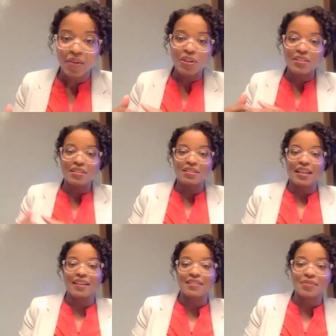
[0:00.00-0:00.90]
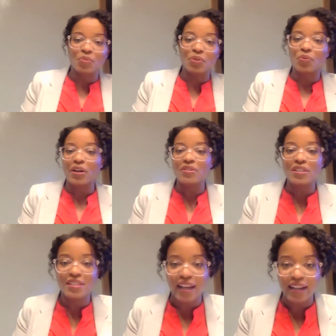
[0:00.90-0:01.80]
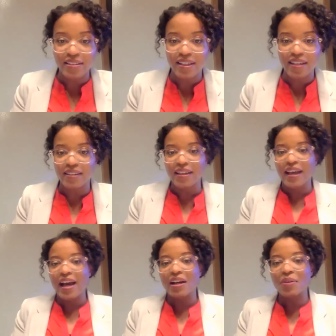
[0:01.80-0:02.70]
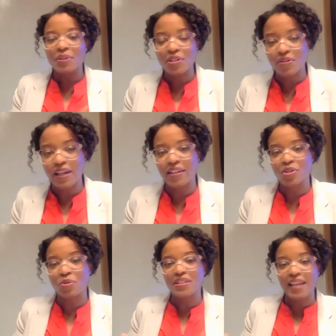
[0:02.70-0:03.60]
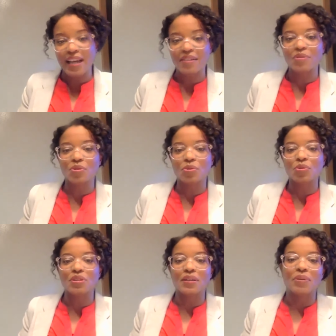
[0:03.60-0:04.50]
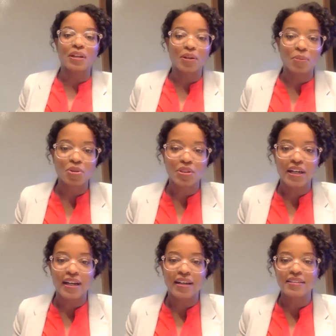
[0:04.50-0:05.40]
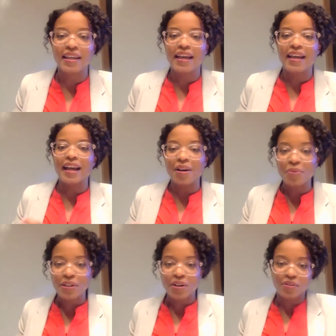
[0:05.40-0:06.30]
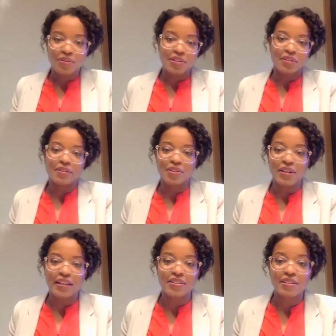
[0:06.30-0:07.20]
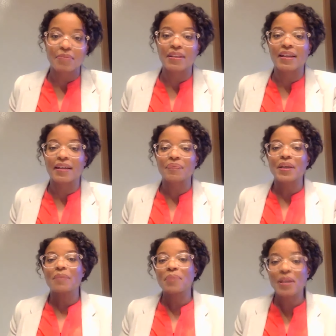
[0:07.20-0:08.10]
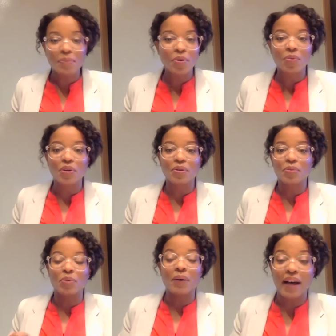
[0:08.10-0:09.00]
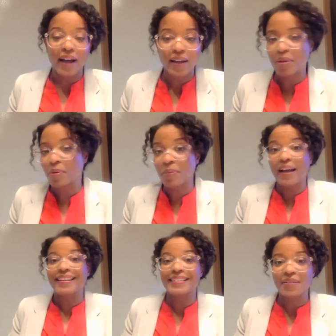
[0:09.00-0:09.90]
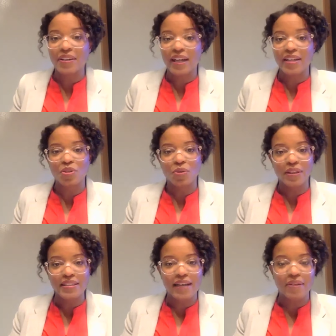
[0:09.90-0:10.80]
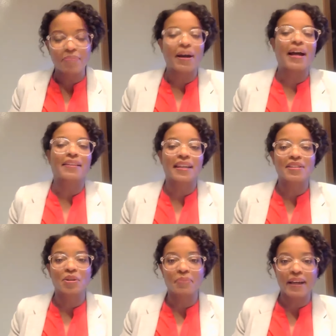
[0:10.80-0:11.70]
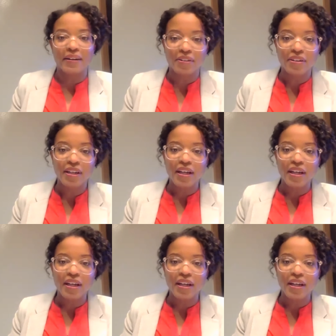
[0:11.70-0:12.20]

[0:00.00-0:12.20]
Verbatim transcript: What is the what? Where is the science sit? How can we turn that into a technical solution that we can commercialize, and how can we turn, turn that into something that people will will buy. People are buying things every day, so let's have them buy things that are better.